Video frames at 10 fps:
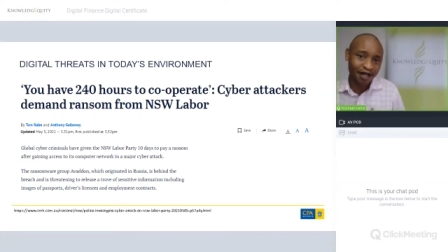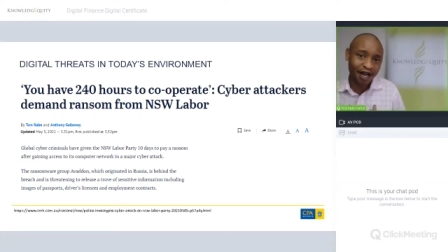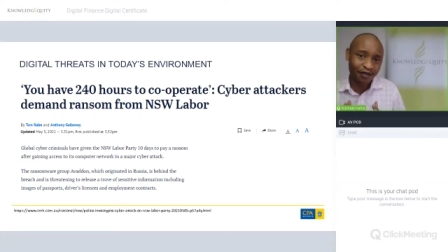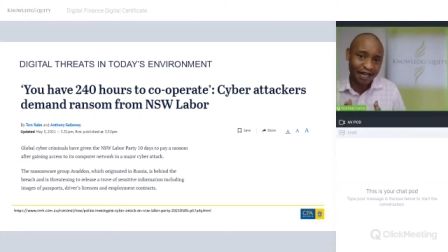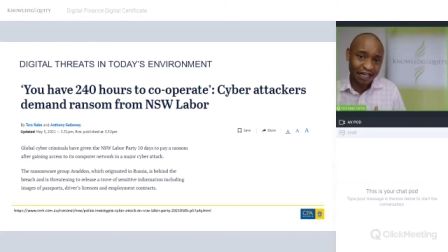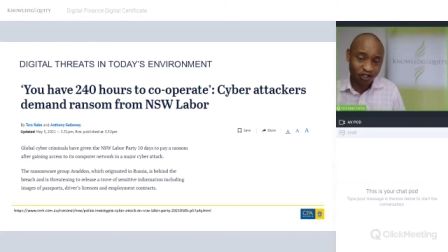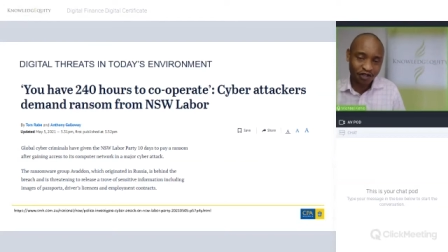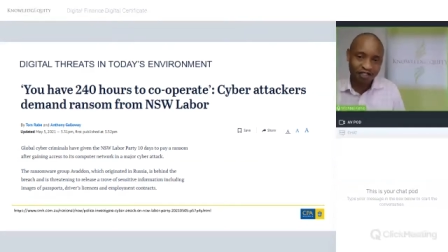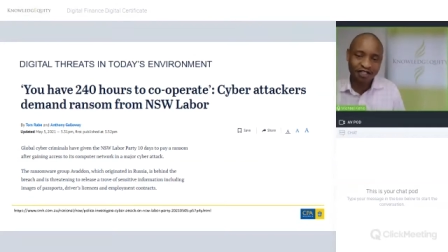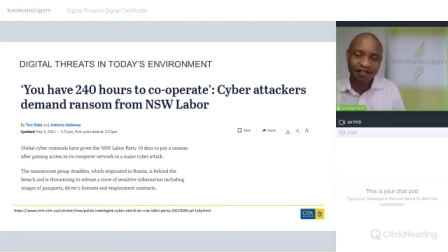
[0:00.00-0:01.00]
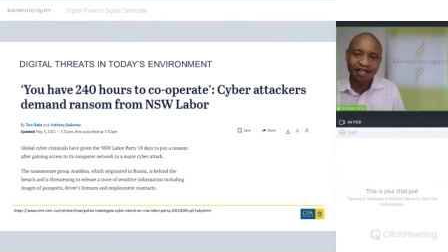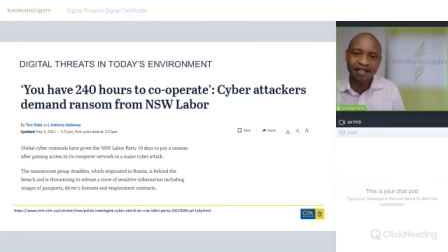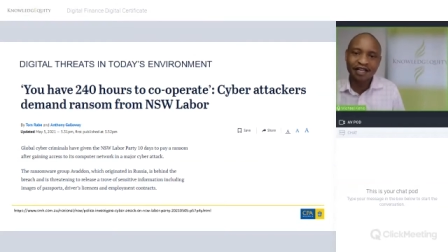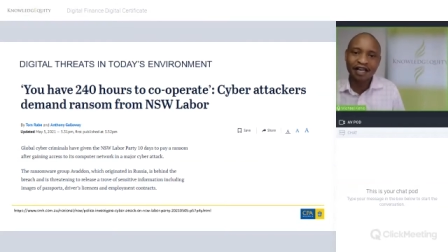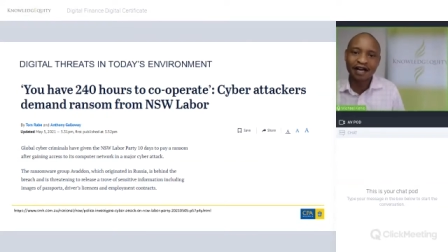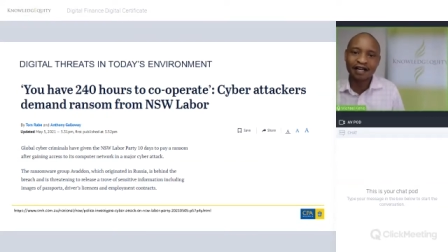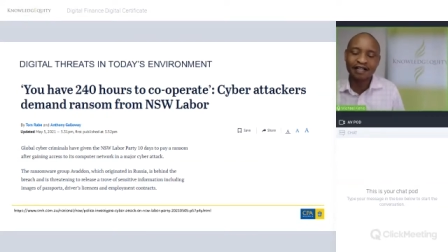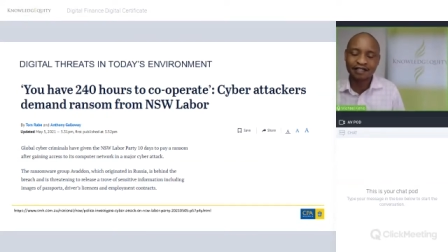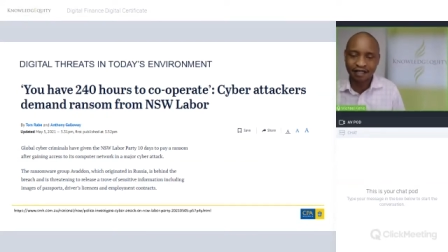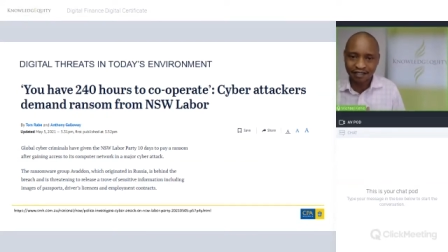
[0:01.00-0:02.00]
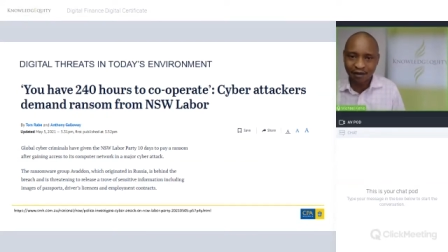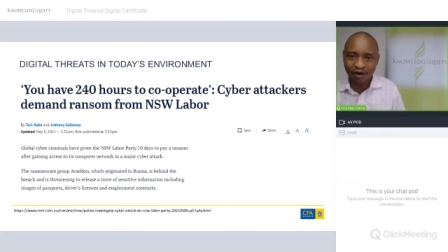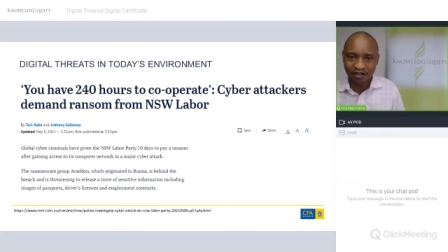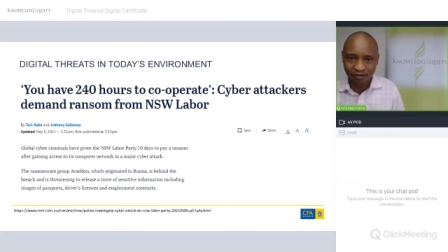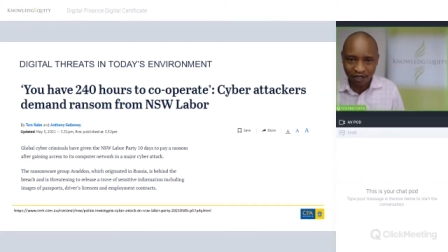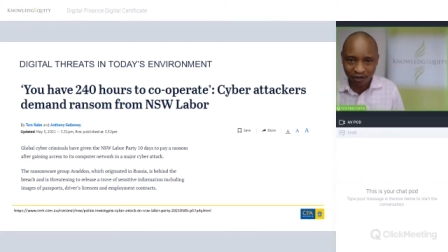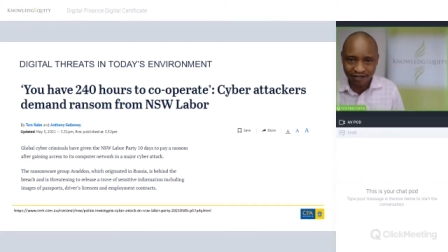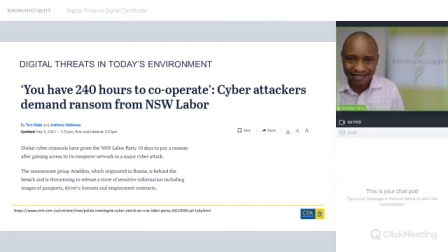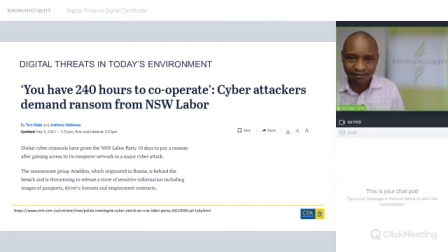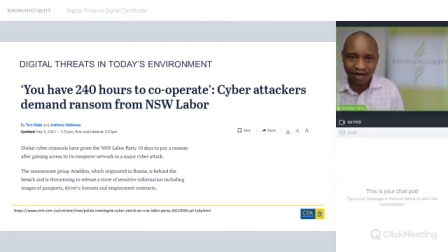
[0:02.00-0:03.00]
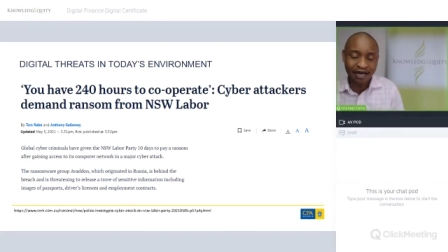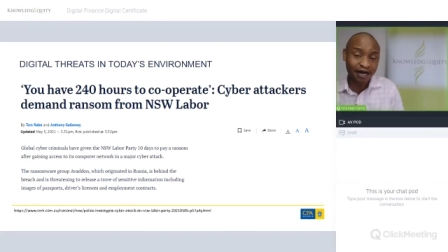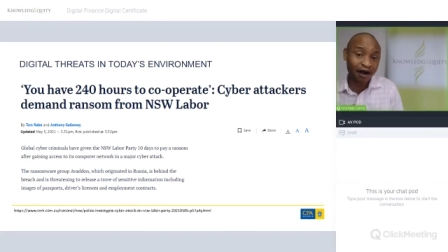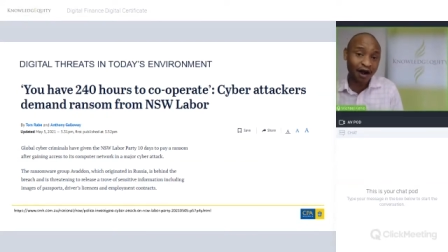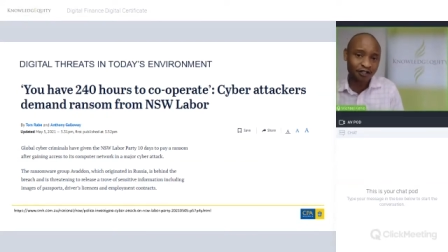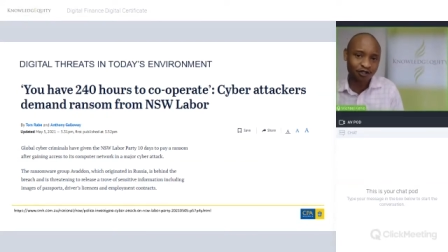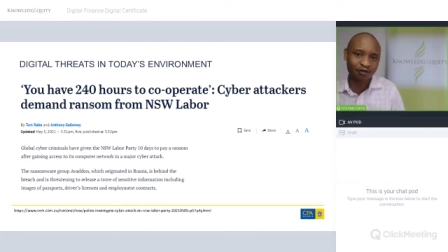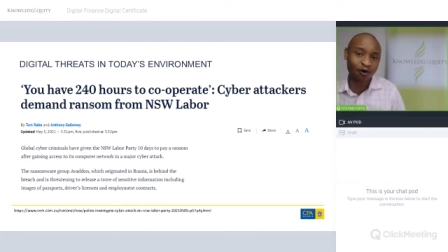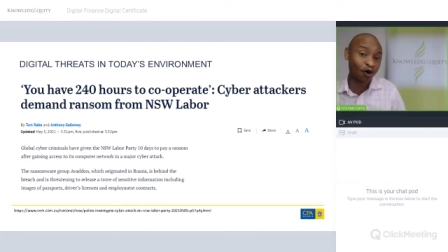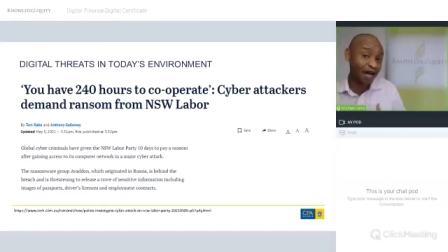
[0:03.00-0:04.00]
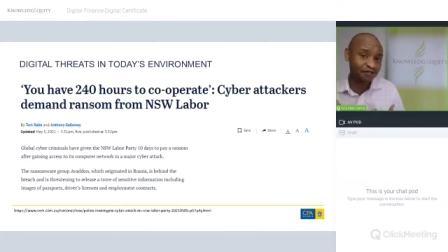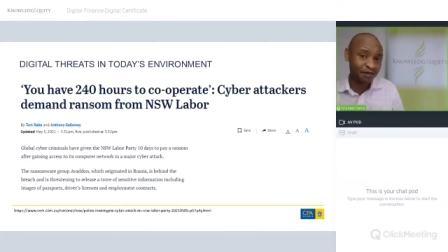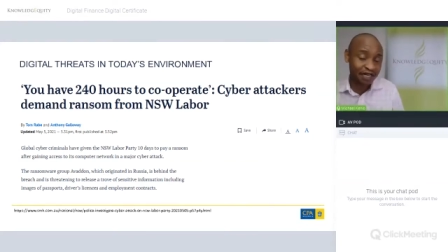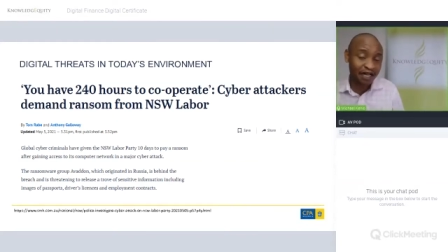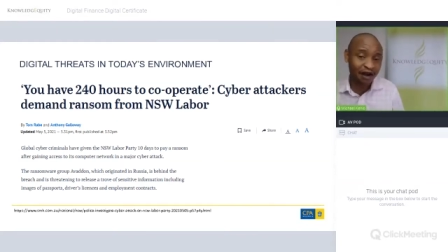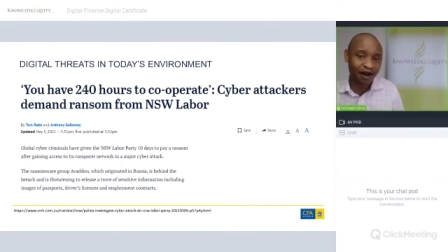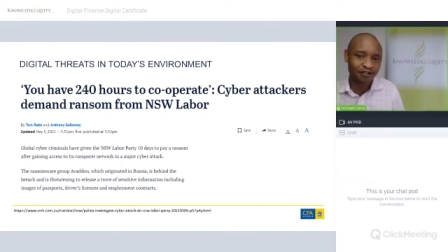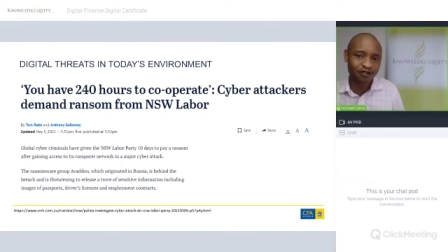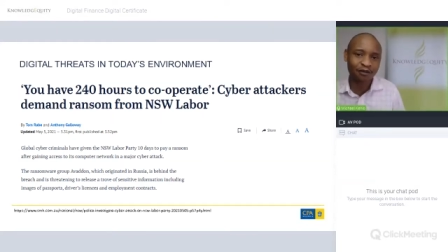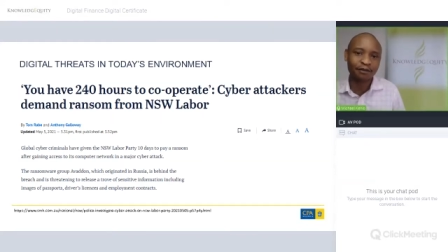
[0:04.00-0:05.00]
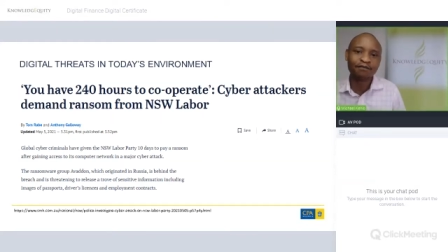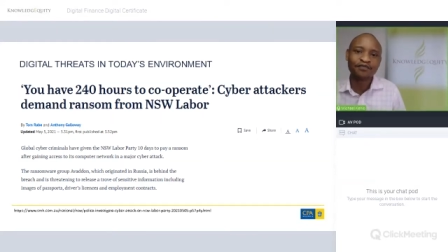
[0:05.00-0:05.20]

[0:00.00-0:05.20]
Now, the interesting thing here is the cyber criminals demanded a ransom or are demanding a ransom.